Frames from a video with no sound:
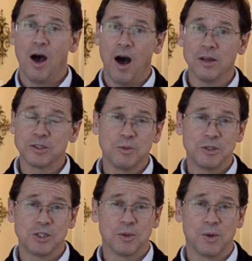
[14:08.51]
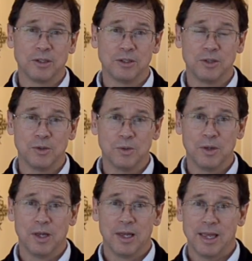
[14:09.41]
Also, what you're going to do
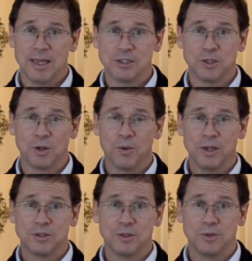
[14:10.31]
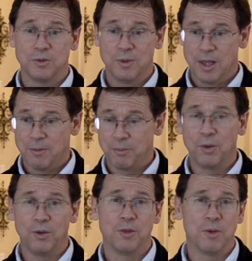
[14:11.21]
is you're going to
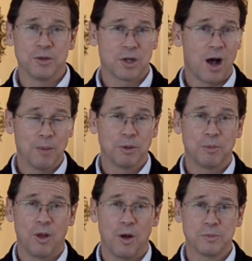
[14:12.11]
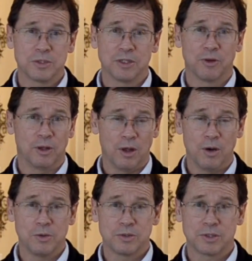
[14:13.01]
pull the most comparable homes that have
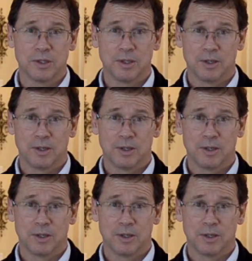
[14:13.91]
closed